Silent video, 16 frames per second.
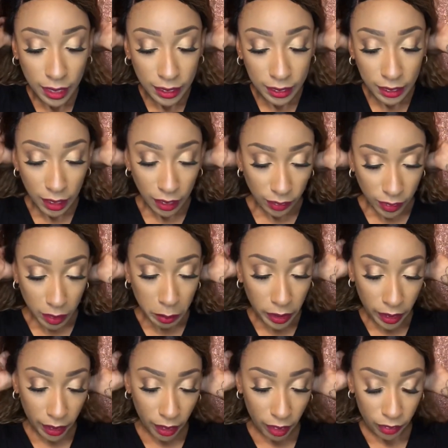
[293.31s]
it's definitely
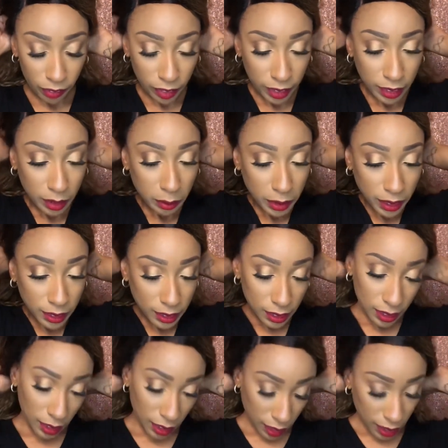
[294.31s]
big hand friendly because
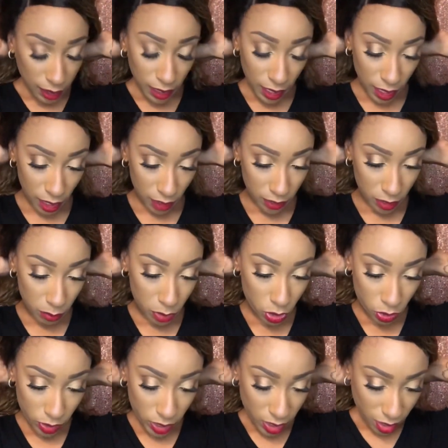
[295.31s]
it does have some
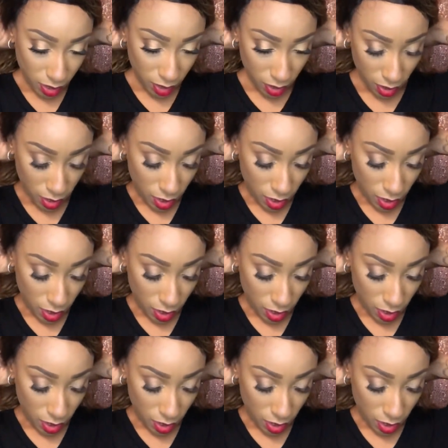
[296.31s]
stretch.